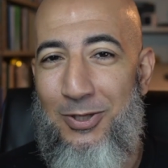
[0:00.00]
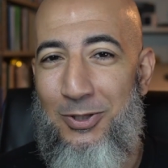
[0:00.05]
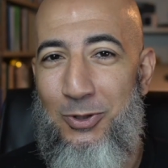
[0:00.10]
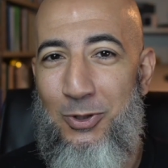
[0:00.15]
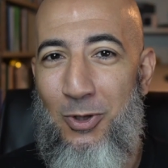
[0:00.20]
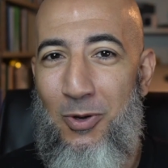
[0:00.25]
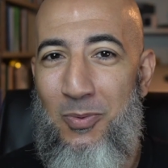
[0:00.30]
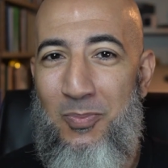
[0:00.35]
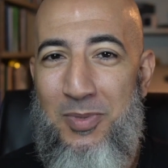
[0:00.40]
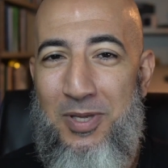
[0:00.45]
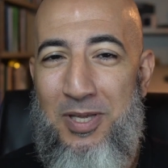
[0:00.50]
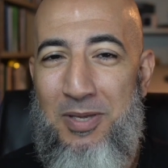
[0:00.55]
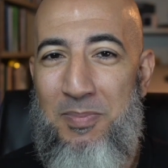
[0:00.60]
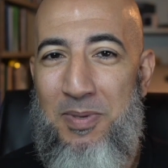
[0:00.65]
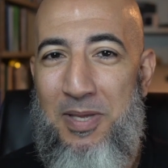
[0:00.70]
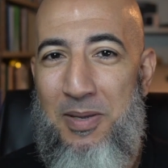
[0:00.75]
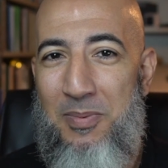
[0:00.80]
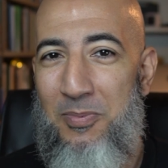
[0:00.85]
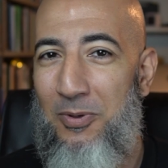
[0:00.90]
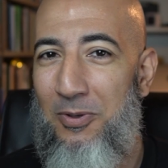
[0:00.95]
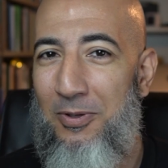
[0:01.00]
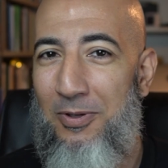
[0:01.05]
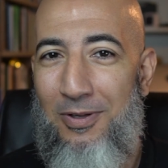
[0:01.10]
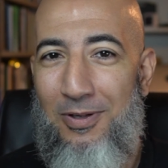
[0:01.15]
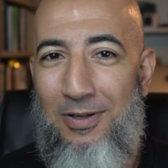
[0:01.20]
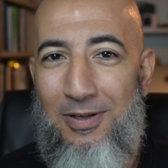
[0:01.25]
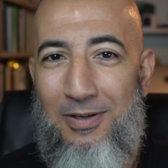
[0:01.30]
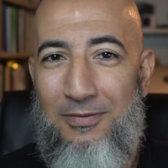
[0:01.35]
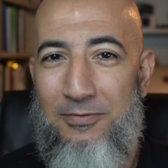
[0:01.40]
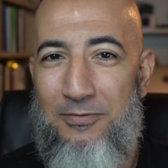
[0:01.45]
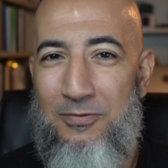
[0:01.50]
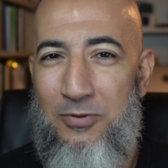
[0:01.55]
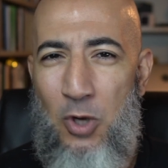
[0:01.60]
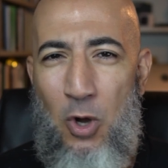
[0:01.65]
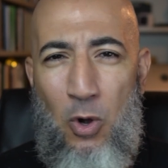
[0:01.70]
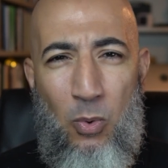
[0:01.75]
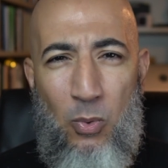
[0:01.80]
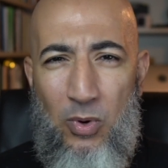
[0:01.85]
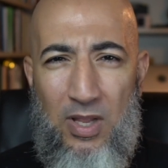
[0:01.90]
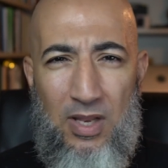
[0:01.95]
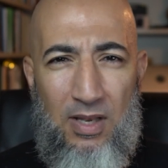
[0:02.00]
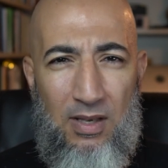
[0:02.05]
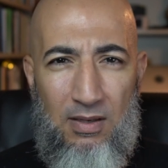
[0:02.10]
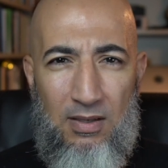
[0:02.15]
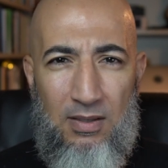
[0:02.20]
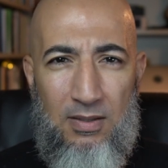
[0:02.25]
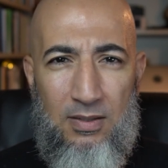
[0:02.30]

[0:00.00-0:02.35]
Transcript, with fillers: Don't be people of no will,